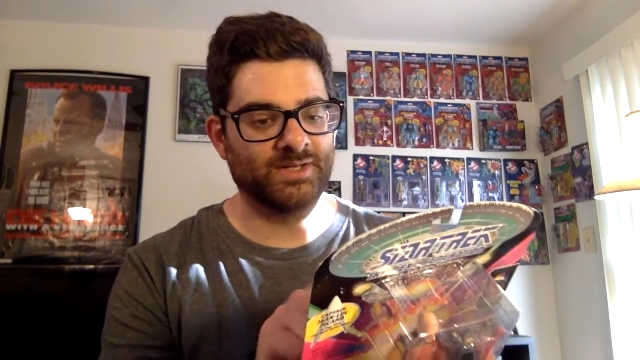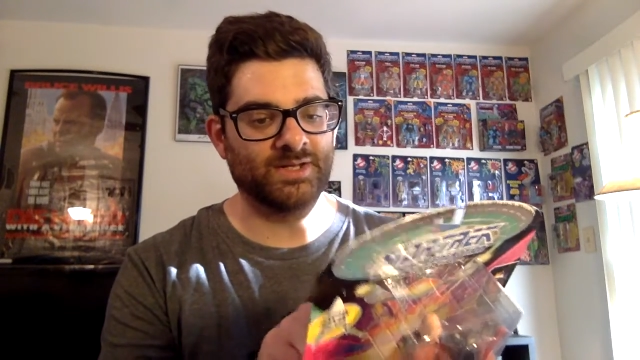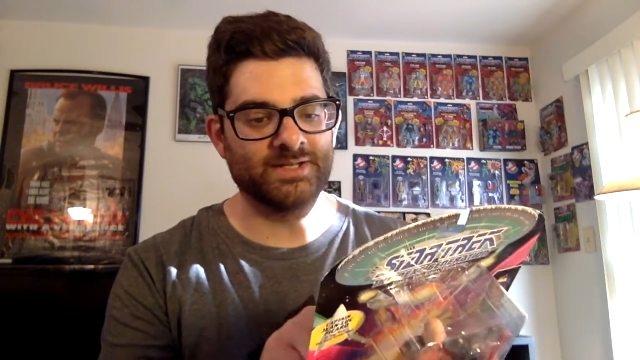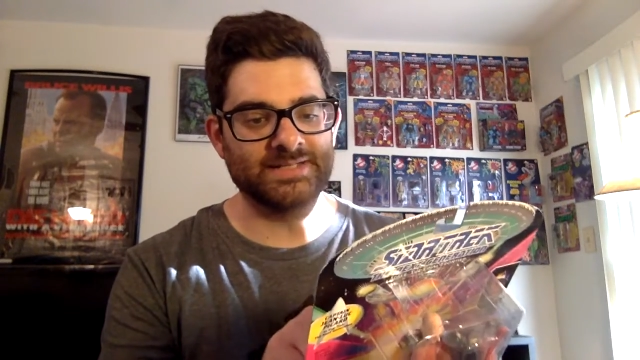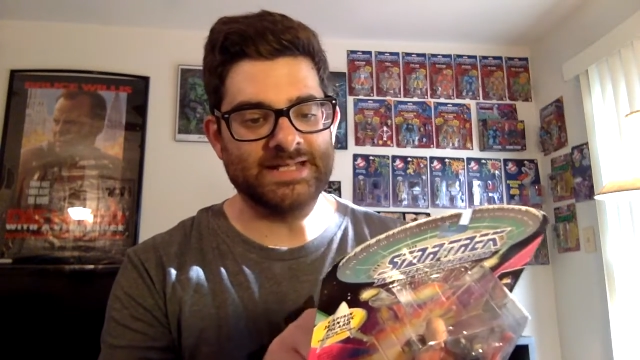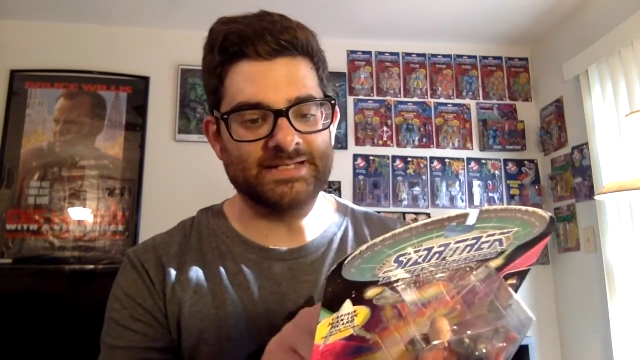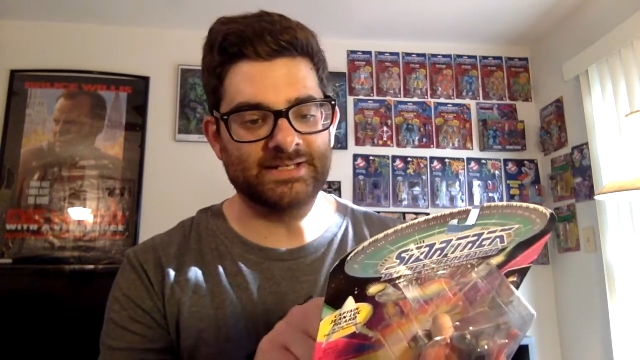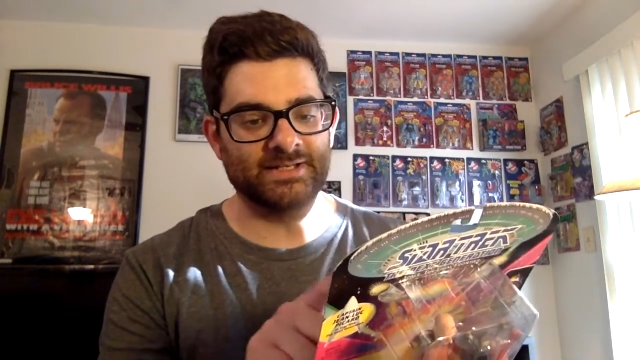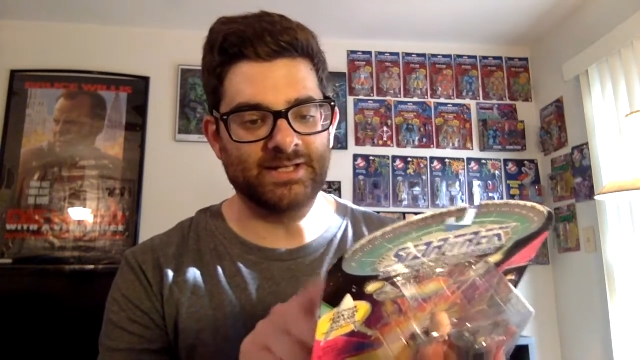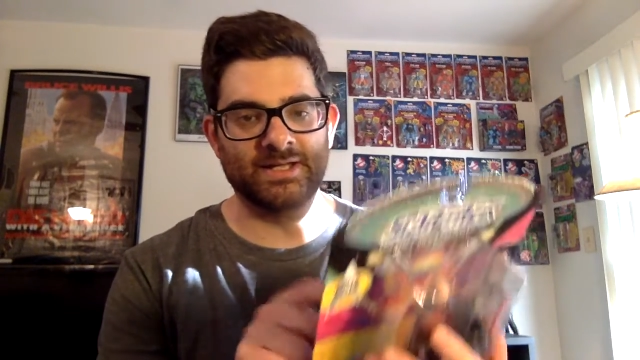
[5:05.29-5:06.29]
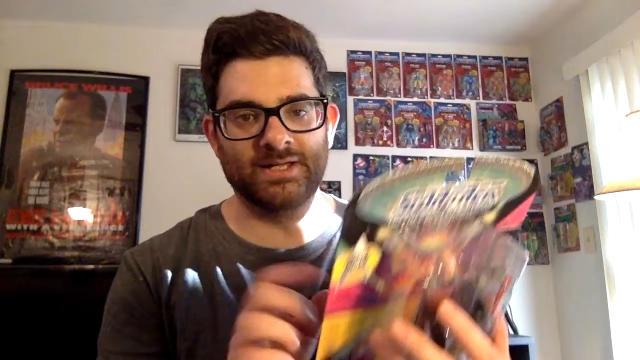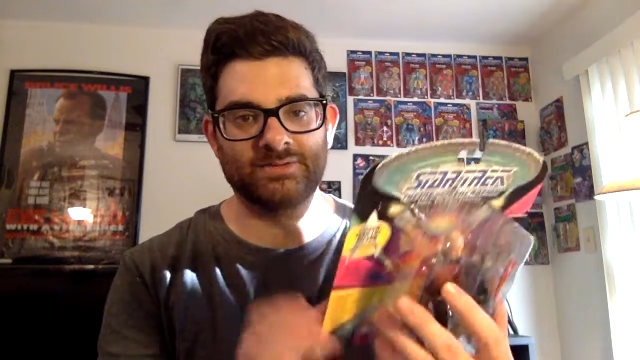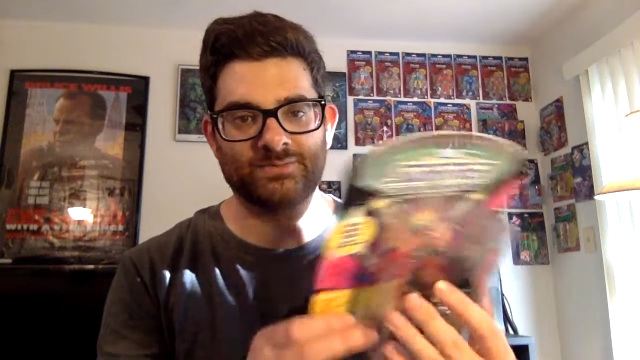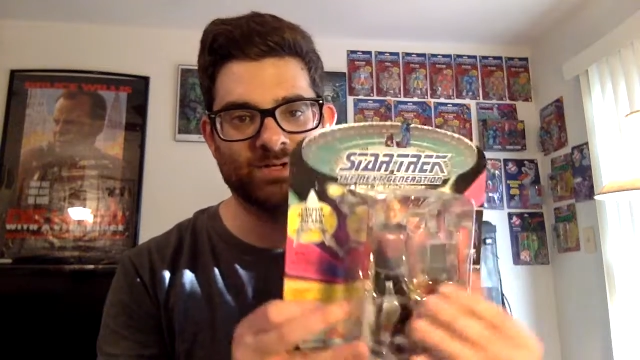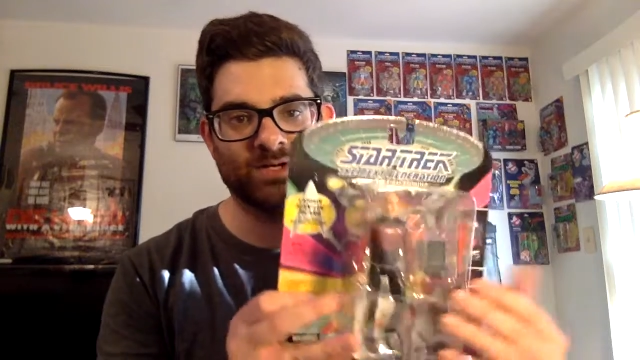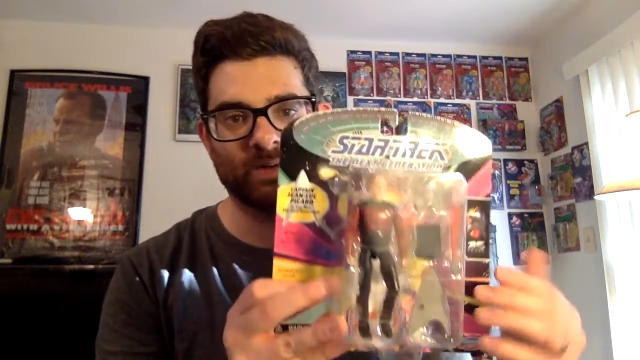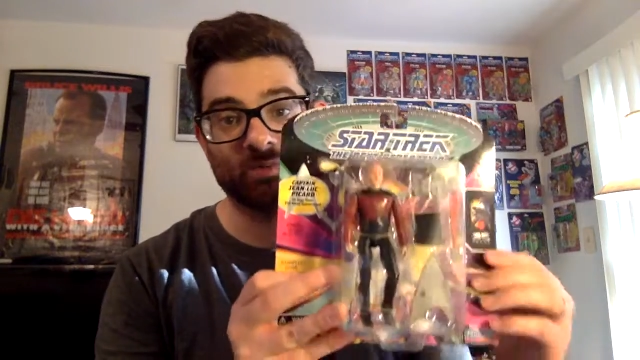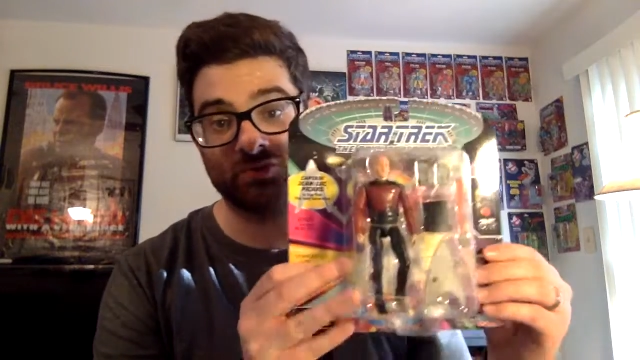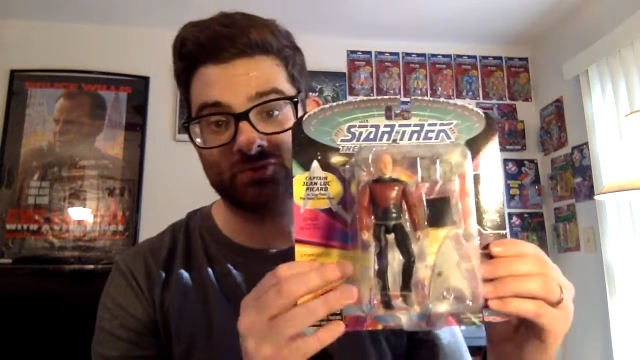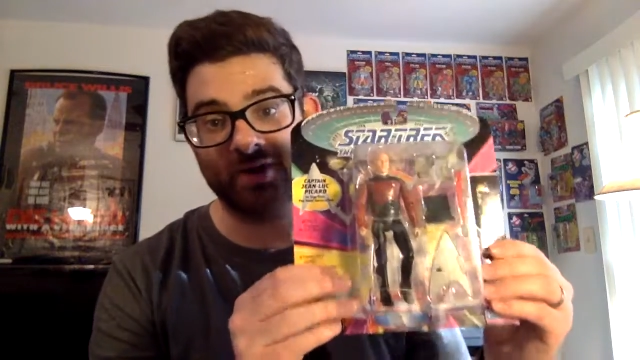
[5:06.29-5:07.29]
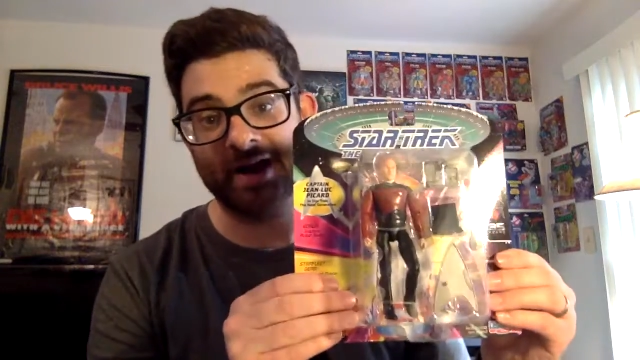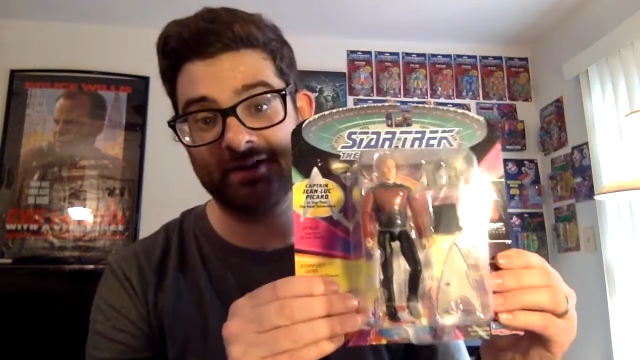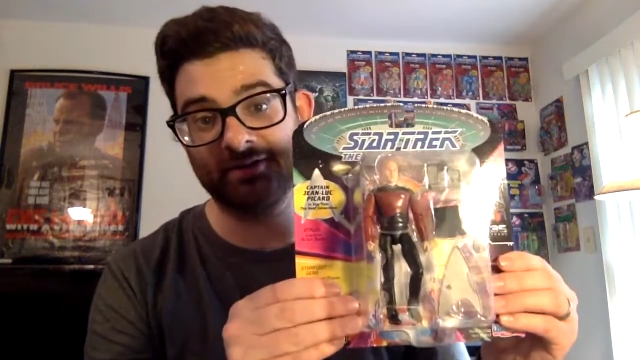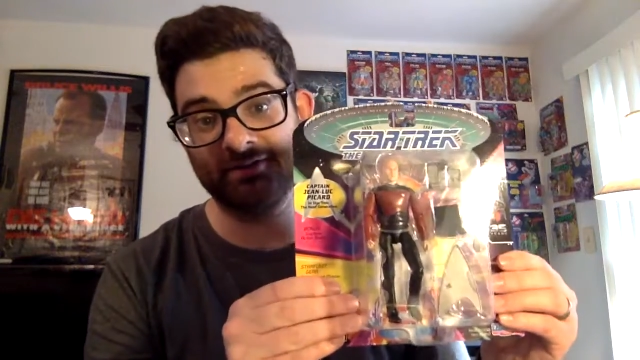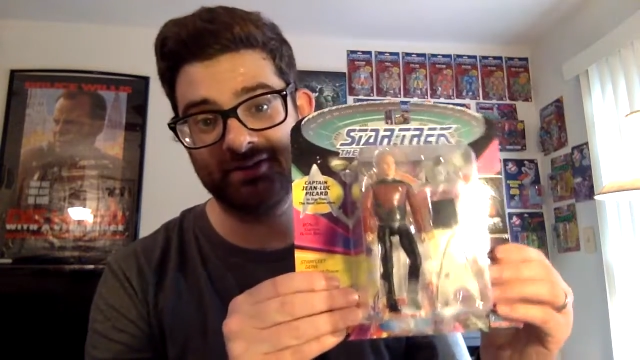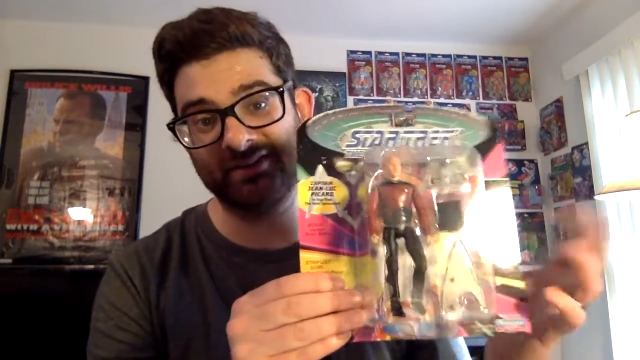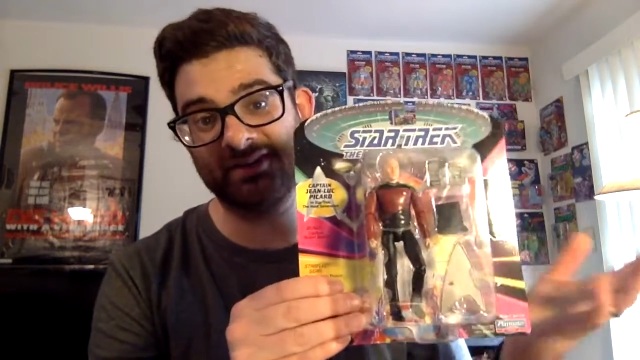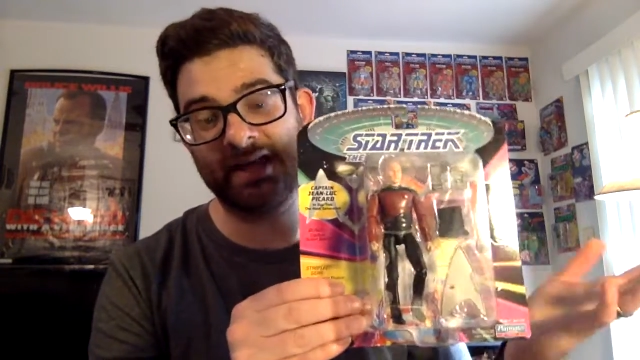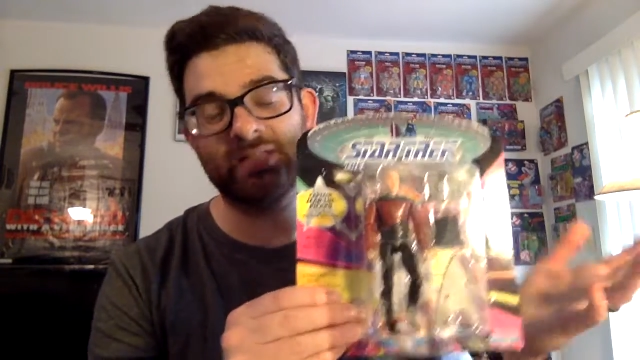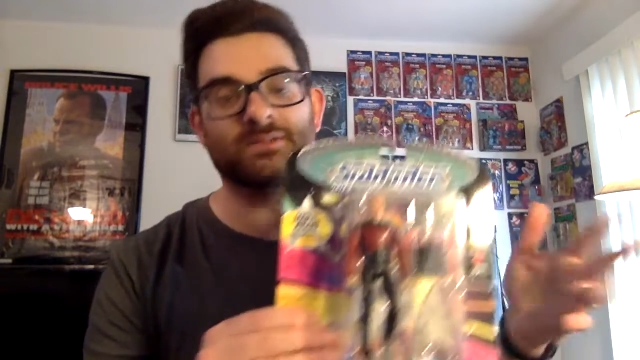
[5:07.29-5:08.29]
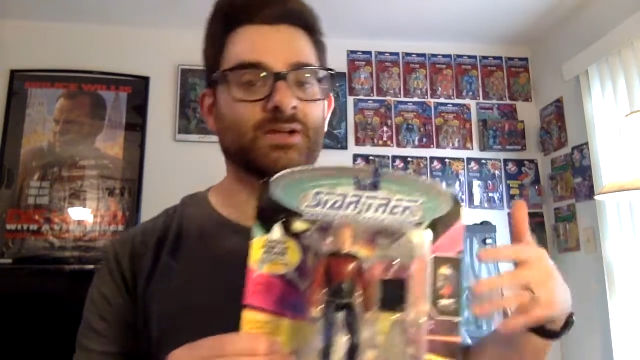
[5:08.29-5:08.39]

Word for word: uh, Data, and uh, Riker for this set.